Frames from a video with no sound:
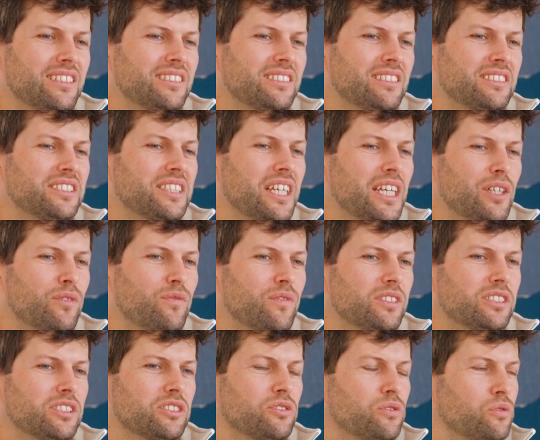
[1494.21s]
the safe
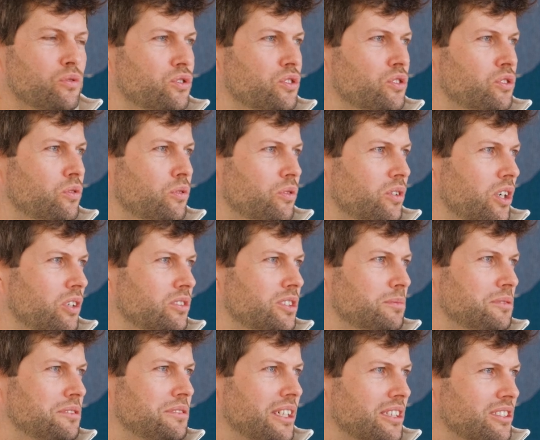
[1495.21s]
is a solution to account
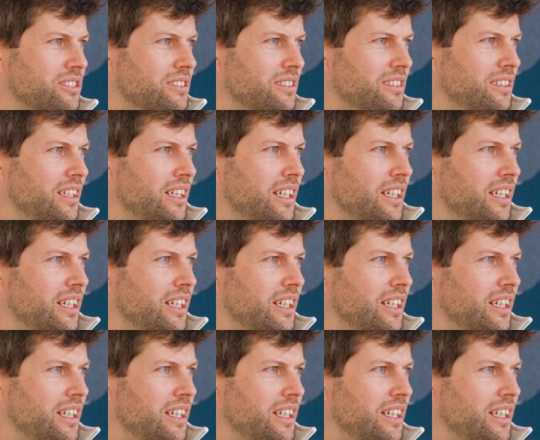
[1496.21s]
abstraction.